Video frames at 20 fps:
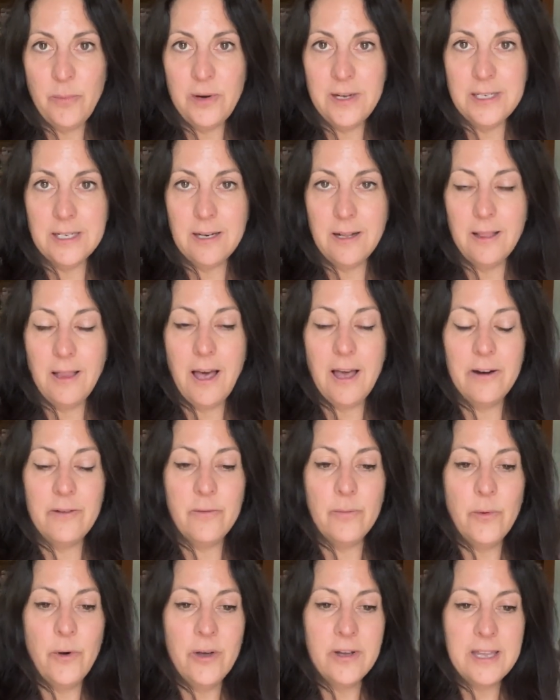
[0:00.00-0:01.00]
We did a lot
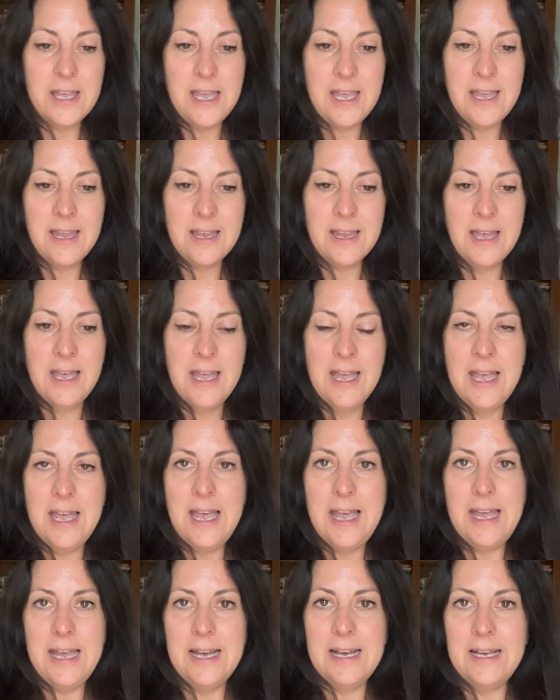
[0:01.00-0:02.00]
of walking
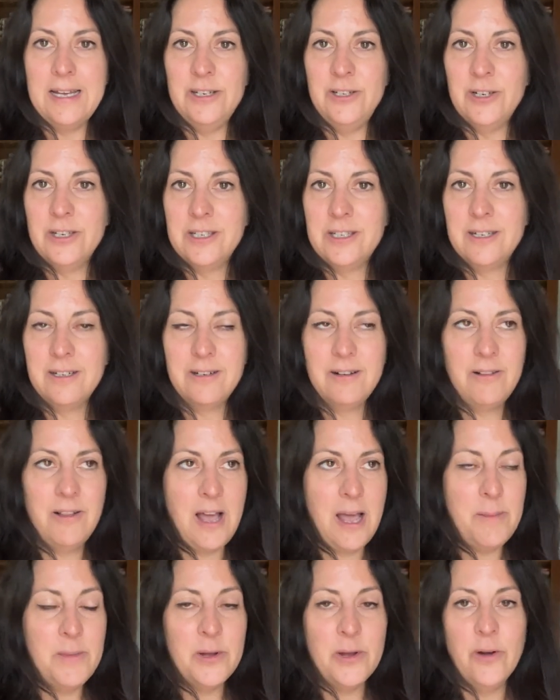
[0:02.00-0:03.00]
and just
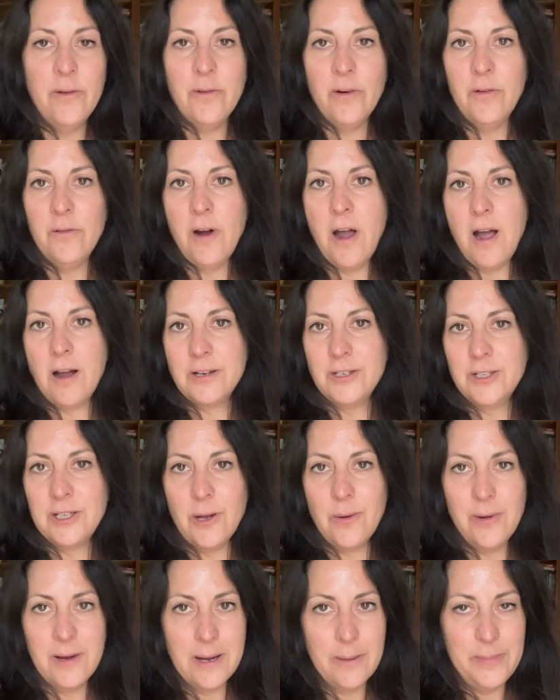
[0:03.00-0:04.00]
climbing over rocks,
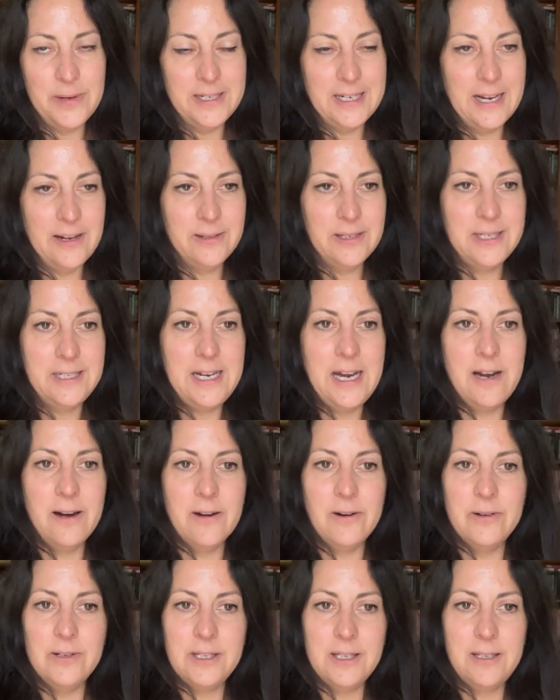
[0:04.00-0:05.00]
going up and down
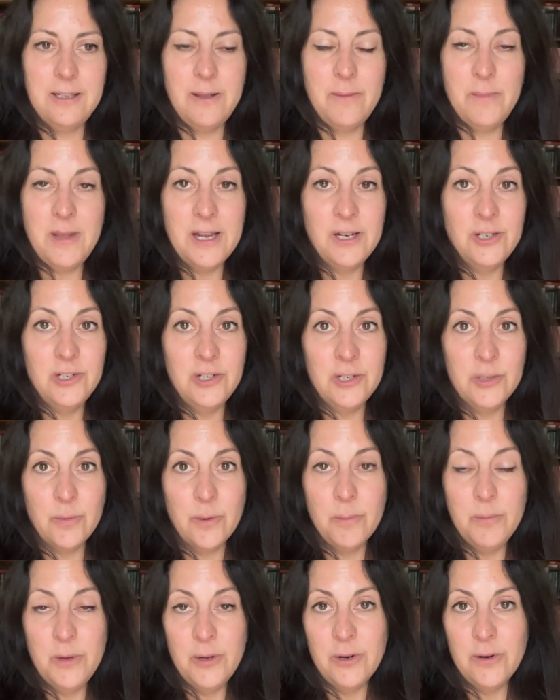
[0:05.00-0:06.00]
stairs. The mansions
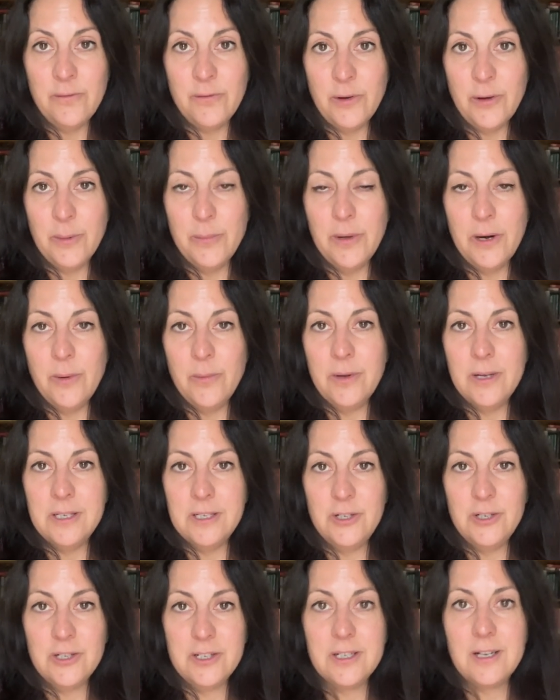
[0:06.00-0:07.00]
were beautiful, but it
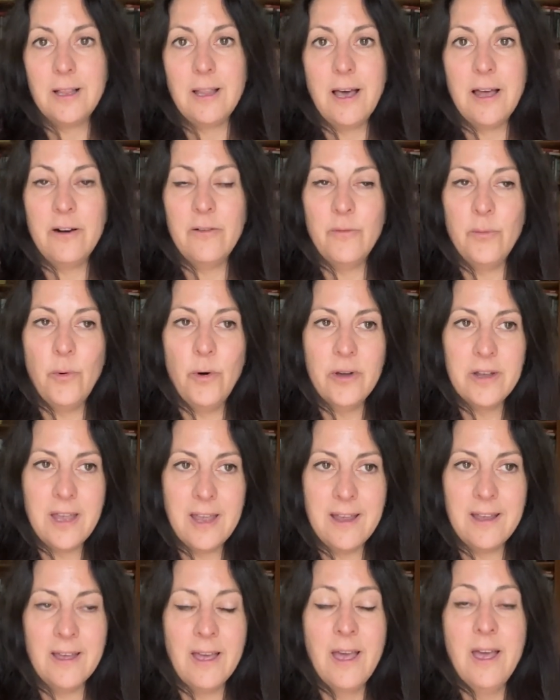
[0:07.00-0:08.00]
was just a lot of
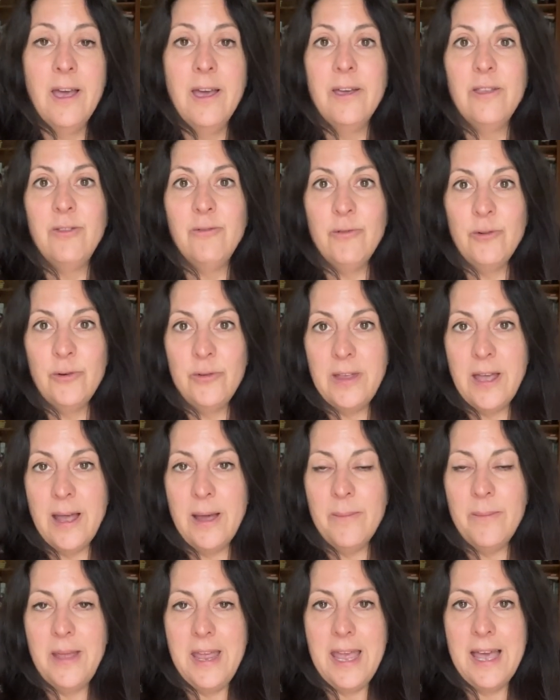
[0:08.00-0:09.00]
walking through
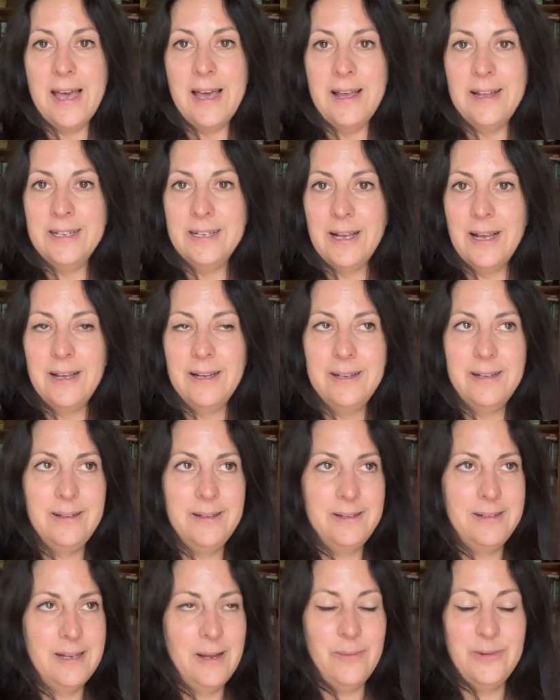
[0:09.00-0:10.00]
them. And
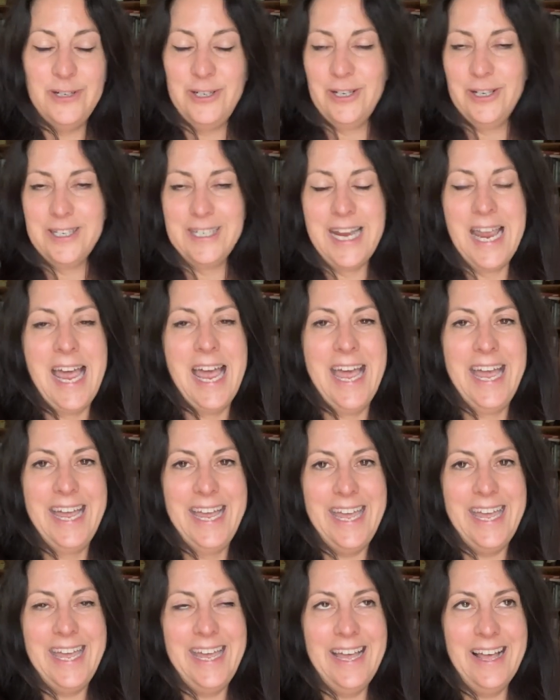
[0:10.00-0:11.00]
it was just
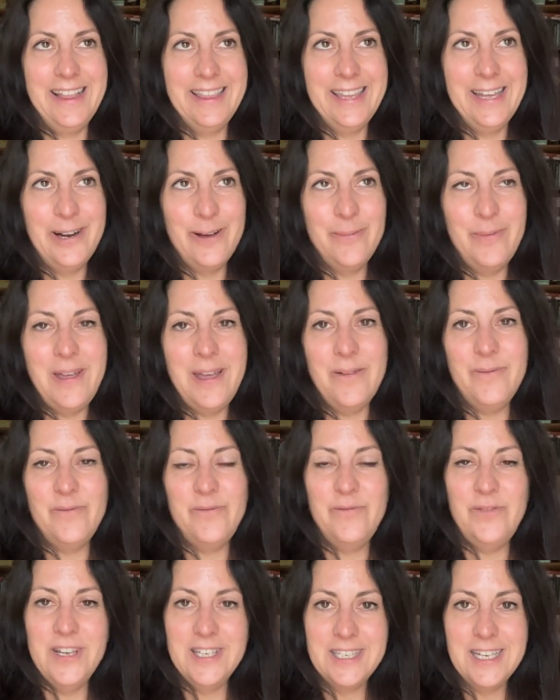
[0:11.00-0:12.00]
a little bit
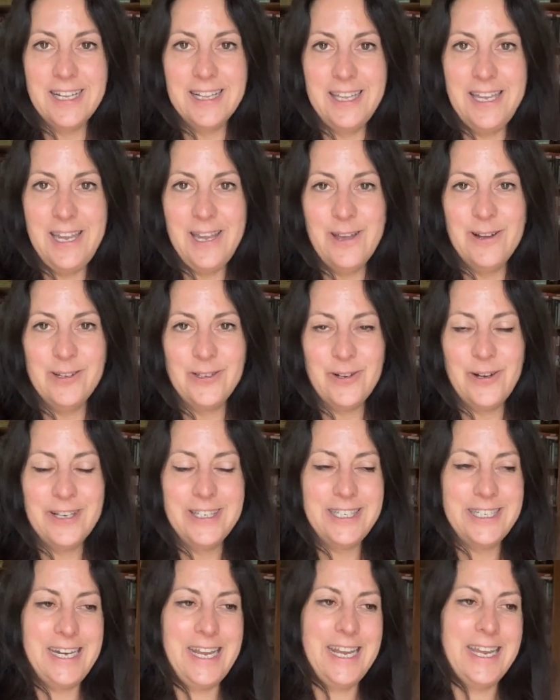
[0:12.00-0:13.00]
physically
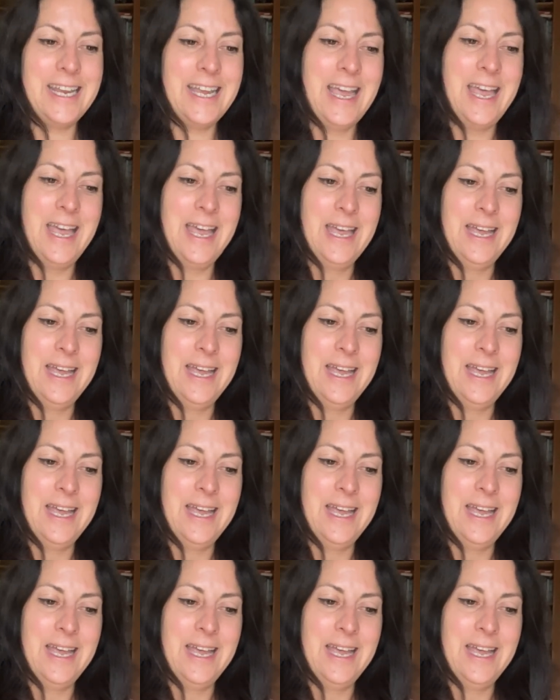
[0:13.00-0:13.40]
exhausting.